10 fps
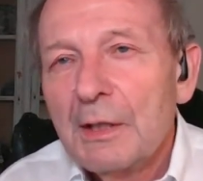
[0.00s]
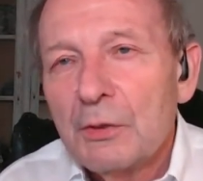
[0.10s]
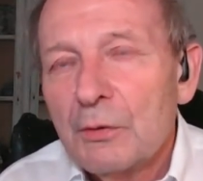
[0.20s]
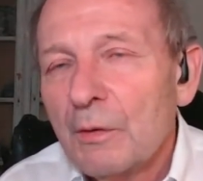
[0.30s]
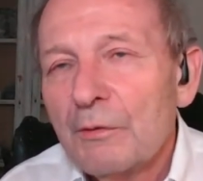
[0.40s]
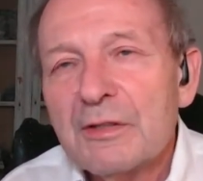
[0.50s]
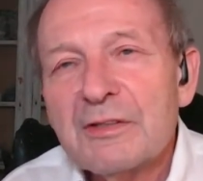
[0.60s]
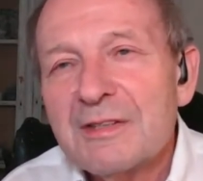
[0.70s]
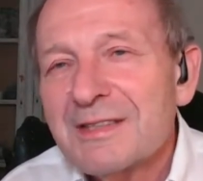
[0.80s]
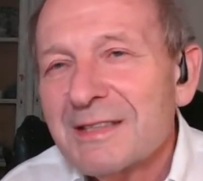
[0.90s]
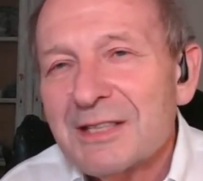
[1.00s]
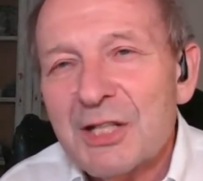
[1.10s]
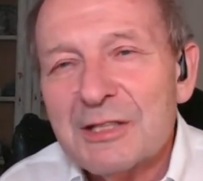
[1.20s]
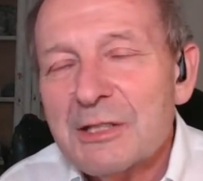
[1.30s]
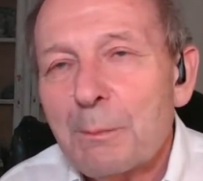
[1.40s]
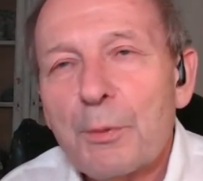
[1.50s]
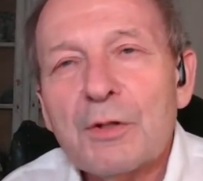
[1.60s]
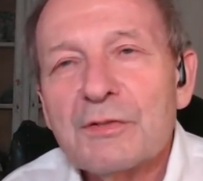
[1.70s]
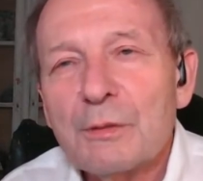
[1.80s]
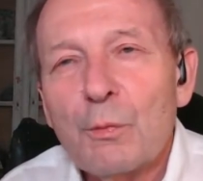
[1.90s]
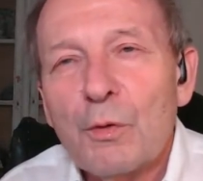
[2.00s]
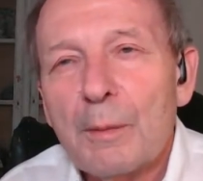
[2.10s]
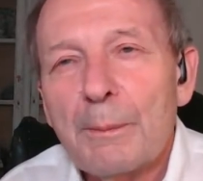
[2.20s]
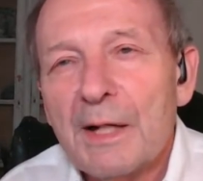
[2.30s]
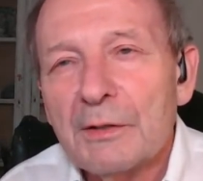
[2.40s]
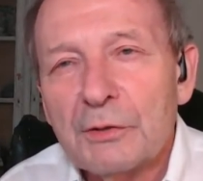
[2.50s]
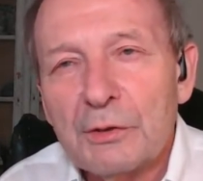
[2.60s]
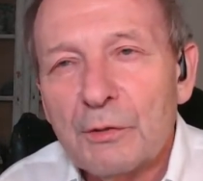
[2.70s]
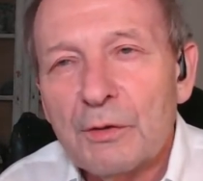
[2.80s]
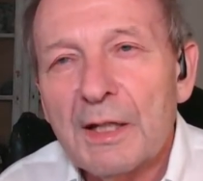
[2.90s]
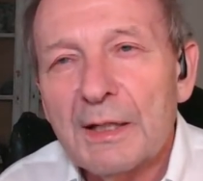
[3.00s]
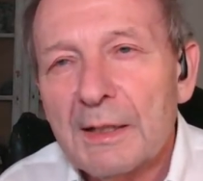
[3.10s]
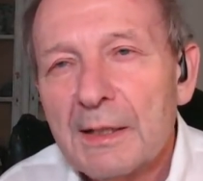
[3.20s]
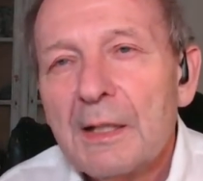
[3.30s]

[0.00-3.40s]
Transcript: This isn't just a proxy war about Ukraine.